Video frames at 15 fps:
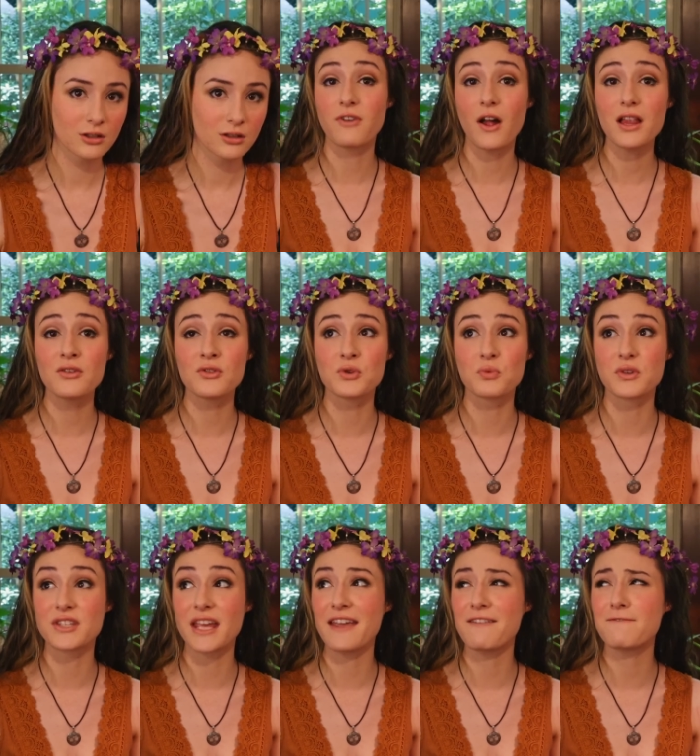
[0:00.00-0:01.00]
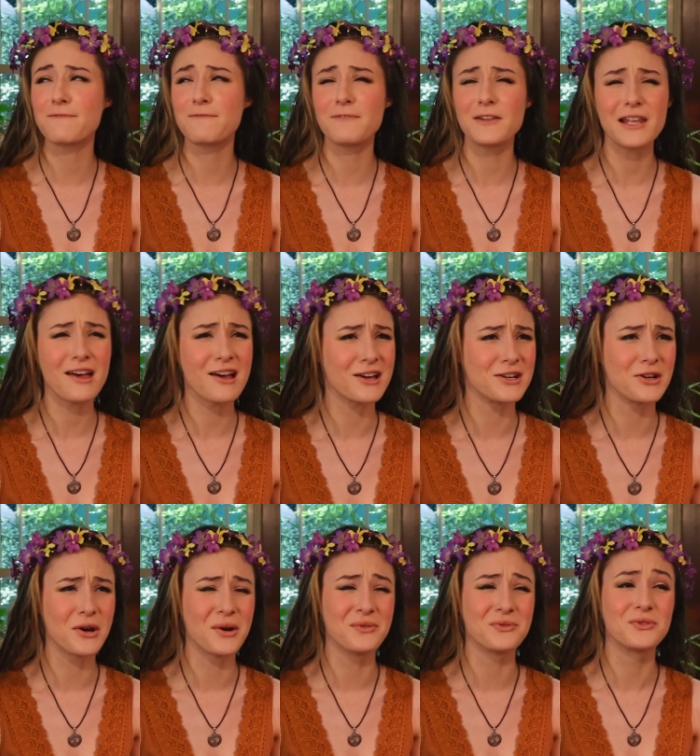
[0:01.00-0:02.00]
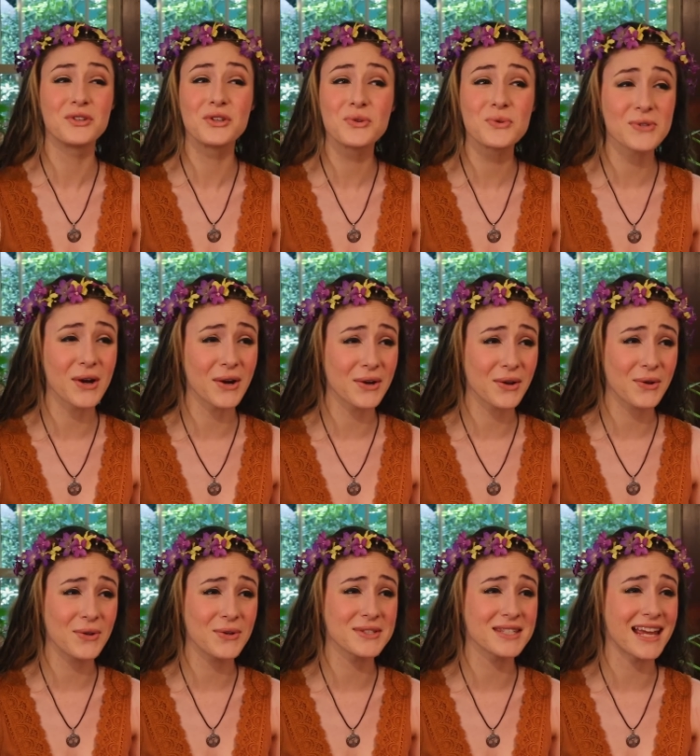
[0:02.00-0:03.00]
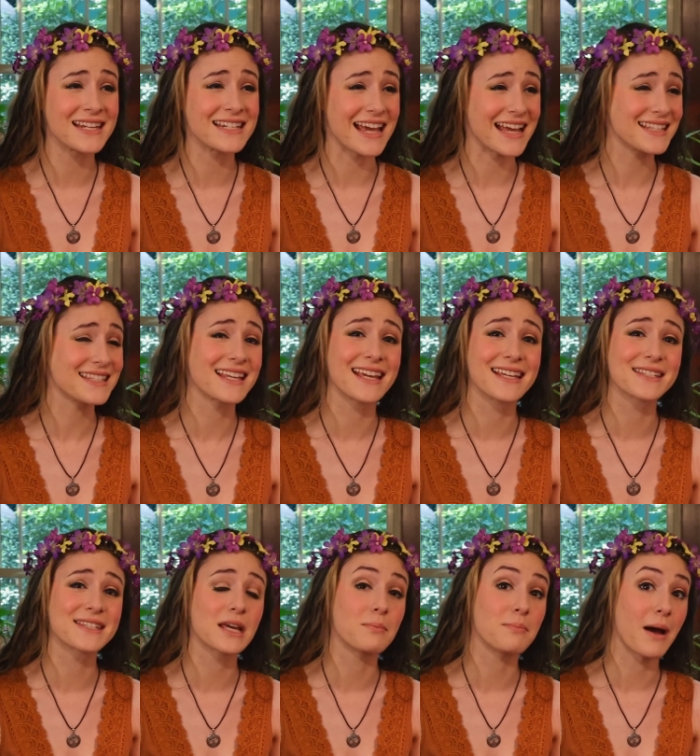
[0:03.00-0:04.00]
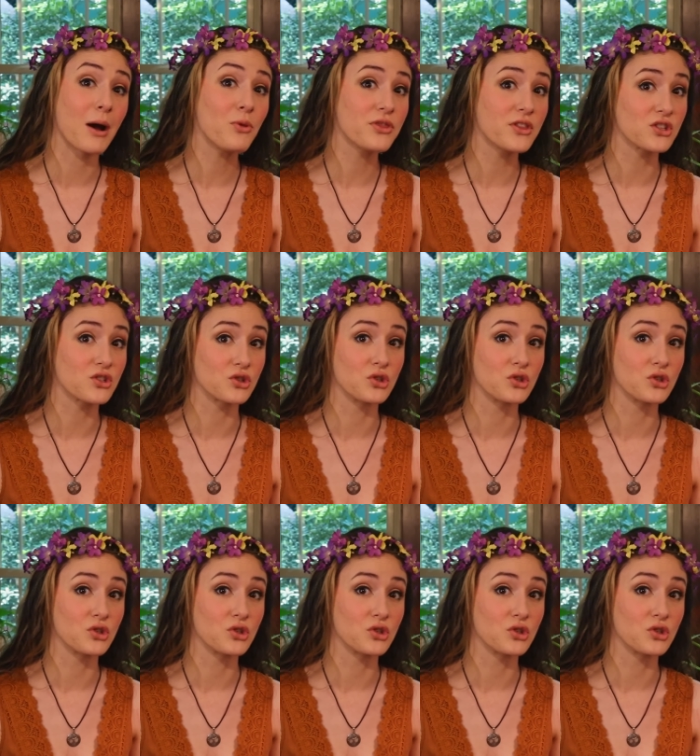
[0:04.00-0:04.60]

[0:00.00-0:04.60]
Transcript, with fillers: What followed was a flood of news articles and essays about this